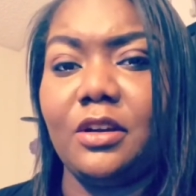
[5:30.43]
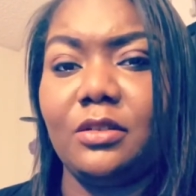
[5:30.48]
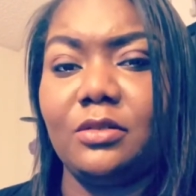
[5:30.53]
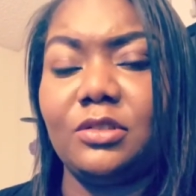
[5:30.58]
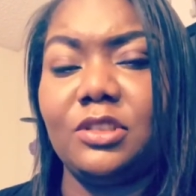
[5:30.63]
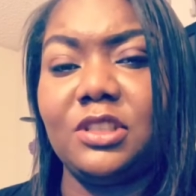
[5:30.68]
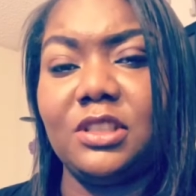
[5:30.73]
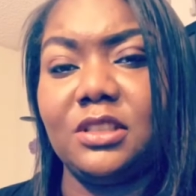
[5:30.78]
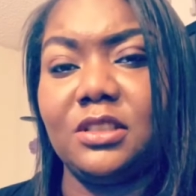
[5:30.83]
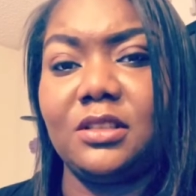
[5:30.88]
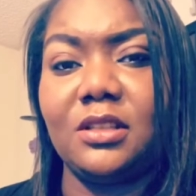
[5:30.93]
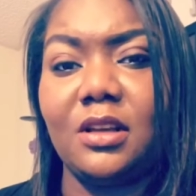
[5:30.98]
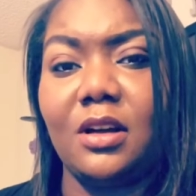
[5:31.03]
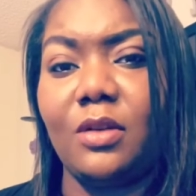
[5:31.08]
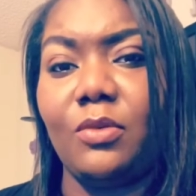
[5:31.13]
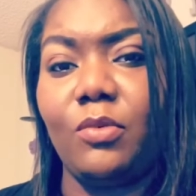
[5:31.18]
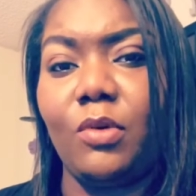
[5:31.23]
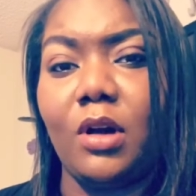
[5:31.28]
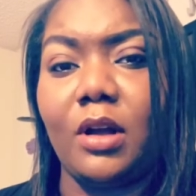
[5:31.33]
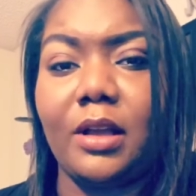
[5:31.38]
she's
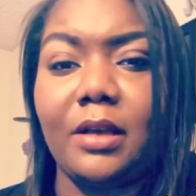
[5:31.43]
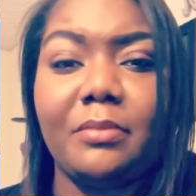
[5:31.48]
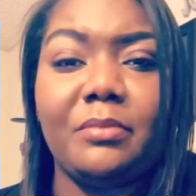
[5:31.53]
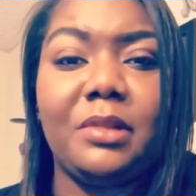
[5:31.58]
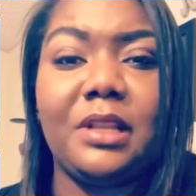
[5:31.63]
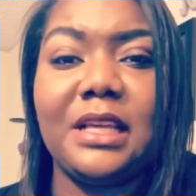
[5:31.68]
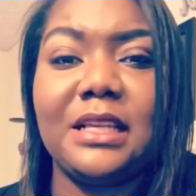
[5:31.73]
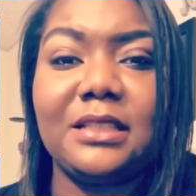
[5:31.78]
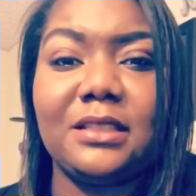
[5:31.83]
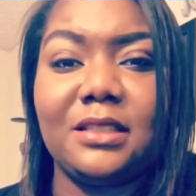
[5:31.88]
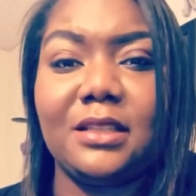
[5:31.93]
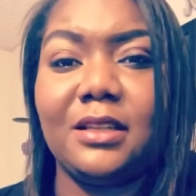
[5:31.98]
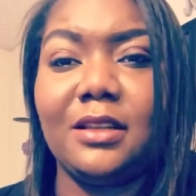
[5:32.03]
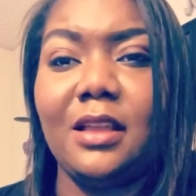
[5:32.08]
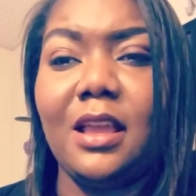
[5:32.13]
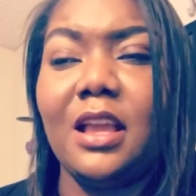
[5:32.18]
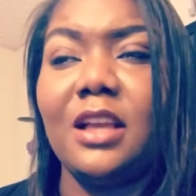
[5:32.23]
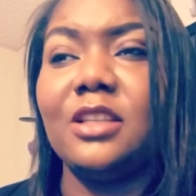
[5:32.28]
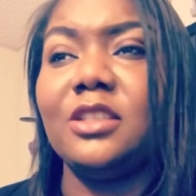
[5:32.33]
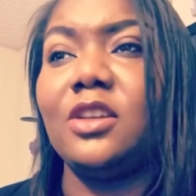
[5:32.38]
a walking blessing.
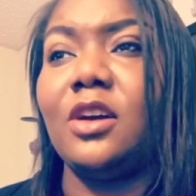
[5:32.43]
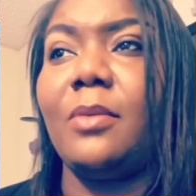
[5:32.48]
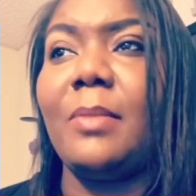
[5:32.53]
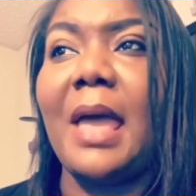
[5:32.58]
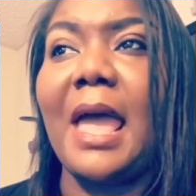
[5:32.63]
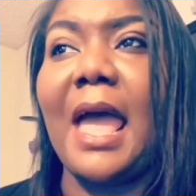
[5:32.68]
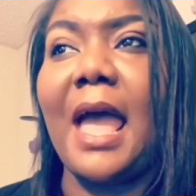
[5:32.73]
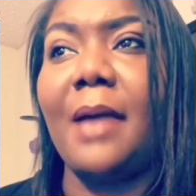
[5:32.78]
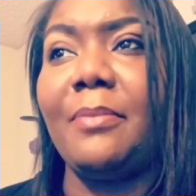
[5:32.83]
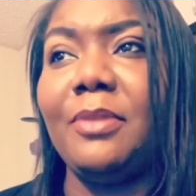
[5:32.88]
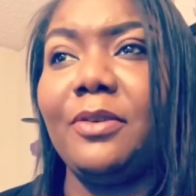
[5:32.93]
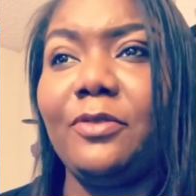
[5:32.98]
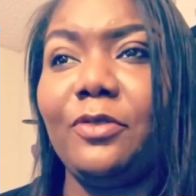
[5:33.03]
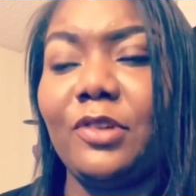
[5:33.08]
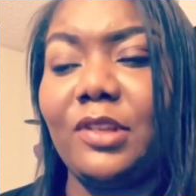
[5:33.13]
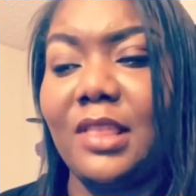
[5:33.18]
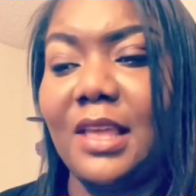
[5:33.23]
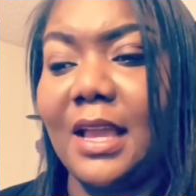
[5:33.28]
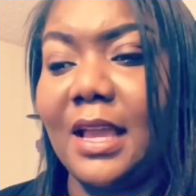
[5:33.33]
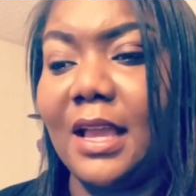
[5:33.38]
So I'm happy
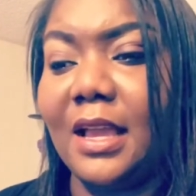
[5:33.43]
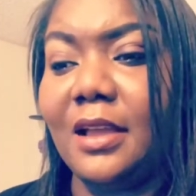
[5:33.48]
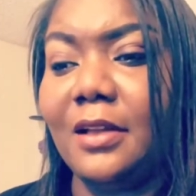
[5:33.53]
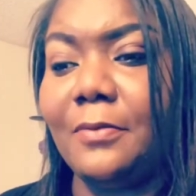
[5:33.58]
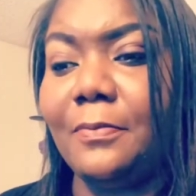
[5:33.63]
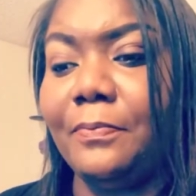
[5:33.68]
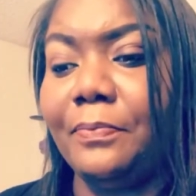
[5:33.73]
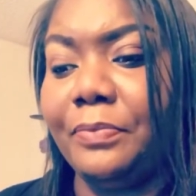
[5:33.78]
for that.